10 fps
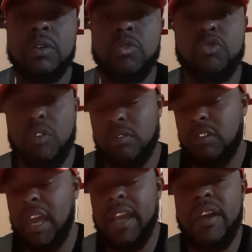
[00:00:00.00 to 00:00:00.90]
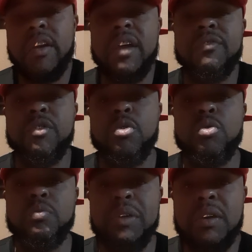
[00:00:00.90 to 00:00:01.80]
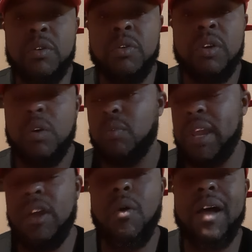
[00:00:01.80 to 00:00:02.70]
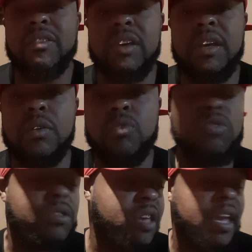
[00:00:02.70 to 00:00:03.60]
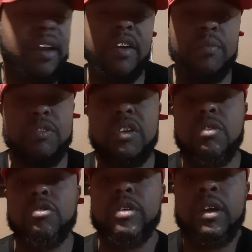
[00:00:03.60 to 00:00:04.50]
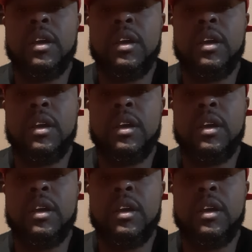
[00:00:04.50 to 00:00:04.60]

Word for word: Who's going to take care of that food bill when they go out to eat? Who's going to take care of them children?